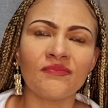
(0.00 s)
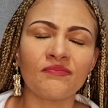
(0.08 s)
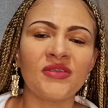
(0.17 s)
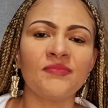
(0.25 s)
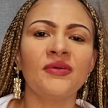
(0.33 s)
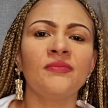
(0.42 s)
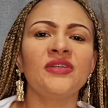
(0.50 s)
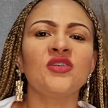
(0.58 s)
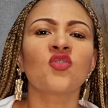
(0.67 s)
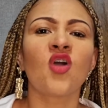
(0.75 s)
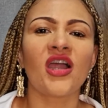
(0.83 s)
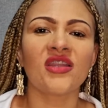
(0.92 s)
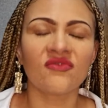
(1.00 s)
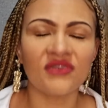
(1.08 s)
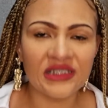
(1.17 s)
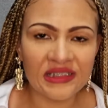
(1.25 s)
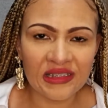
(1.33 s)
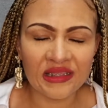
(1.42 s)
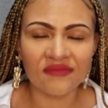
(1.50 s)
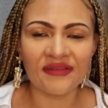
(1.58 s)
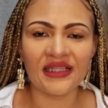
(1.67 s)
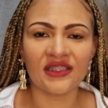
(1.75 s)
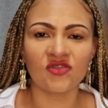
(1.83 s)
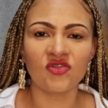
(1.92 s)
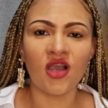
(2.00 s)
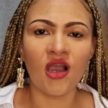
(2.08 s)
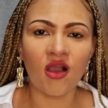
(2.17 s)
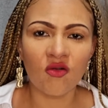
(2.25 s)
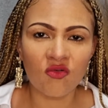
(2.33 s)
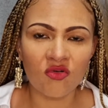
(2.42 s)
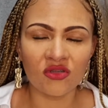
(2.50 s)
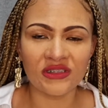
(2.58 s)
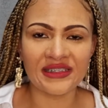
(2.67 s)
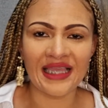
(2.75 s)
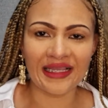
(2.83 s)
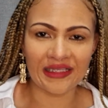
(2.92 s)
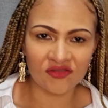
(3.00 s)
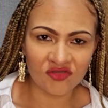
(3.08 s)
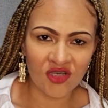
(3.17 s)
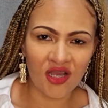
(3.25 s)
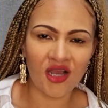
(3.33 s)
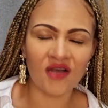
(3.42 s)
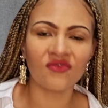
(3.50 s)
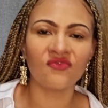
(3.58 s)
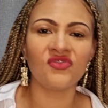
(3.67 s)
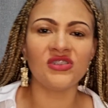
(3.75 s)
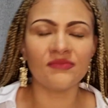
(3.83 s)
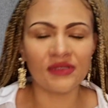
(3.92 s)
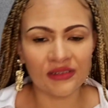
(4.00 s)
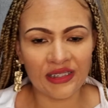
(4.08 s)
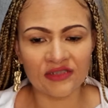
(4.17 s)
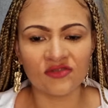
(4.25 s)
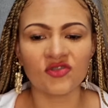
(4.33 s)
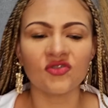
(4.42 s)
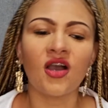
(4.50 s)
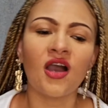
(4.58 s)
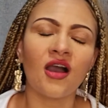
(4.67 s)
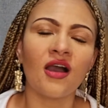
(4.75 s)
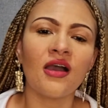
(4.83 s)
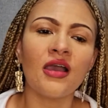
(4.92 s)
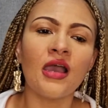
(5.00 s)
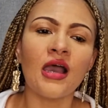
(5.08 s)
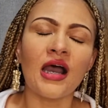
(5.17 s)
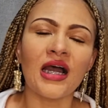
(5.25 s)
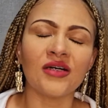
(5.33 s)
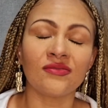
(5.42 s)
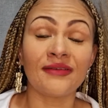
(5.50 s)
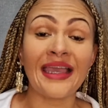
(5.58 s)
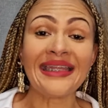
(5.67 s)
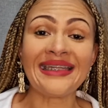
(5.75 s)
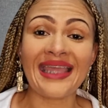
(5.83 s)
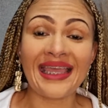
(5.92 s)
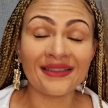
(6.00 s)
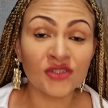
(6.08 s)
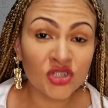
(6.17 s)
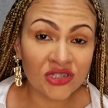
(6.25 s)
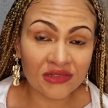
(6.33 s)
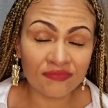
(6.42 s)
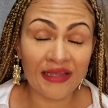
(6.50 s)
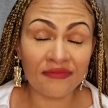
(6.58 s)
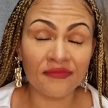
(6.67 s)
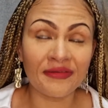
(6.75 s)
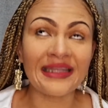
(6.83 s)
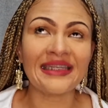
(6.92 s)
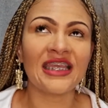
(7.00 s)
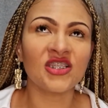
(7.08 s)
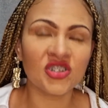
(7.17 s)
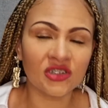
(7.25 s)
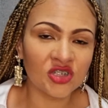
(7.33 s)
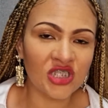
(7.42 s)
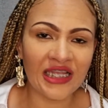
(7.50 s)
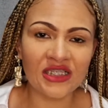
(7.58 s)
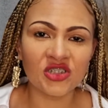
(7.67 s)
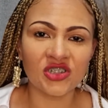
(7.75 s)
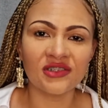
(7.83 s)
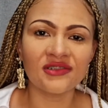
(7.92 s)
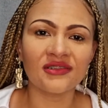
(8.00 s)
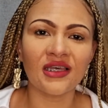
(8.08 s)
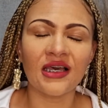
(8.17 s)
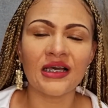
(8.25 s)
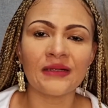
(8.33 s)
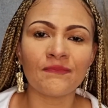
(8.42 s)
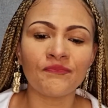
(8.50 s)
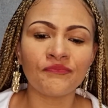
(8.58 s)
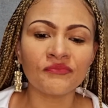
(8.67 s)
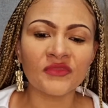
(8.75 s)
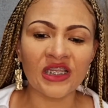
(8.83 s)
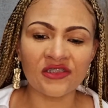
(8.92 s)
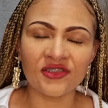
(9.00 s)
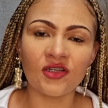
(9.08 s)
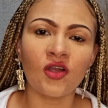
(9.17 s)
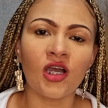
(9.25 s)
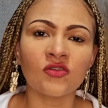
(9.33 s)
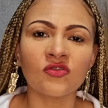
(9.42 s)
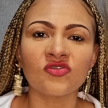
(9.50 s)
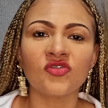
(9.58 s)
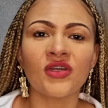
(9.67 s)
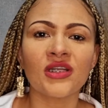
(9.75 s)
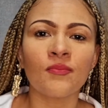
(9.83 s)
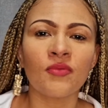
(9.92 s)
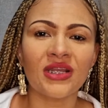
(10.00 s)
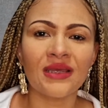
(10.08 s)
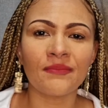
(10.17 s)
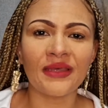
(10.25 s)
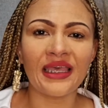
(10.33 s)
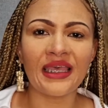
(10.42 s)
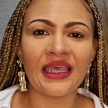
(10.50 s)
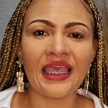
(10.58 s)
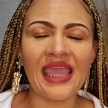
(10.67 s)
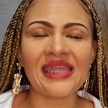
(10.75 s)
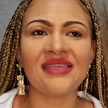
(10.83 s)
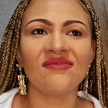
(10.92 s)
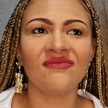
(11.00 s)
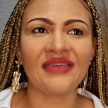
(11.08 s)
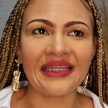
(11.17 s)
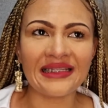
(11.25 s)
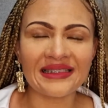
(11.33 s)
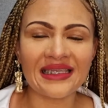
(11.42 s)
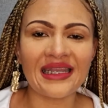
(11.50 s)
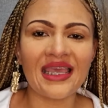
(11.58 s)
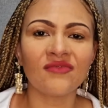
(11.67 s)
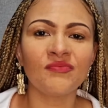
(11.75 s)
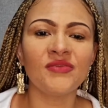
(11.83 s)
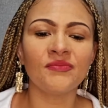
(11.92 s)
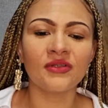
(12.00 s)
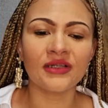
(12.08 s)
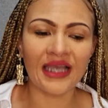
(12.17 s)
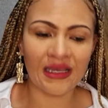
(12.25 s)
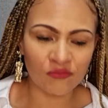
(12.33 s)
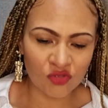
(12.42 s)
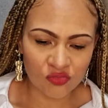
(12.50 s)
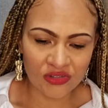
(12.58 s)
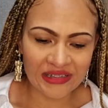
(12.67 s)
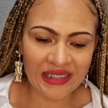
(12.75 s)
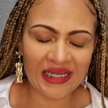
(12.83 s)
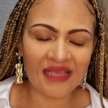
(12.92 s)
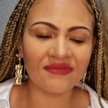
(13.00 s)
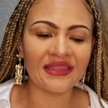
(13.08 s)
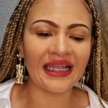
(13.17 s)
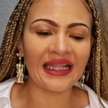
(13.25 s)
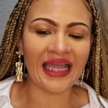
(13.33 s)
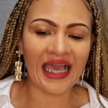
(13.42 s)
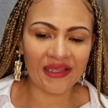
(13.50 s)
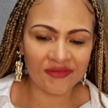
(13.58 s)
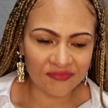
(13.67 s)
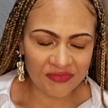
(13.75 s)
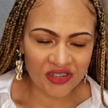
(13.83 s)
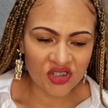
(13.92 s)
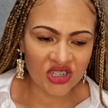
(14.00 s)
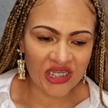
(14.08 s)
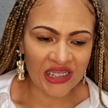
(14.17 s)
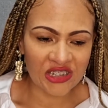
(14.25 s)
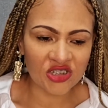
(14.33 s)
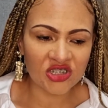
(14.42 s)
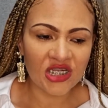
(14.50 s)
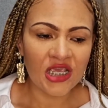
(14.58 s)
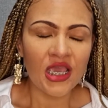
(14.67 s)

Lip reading: people being confident in the fact that you are called young as you are, female as you are. Financial challenges, it's a lot because you want to put up an event and have people come to it and have their lives being changed.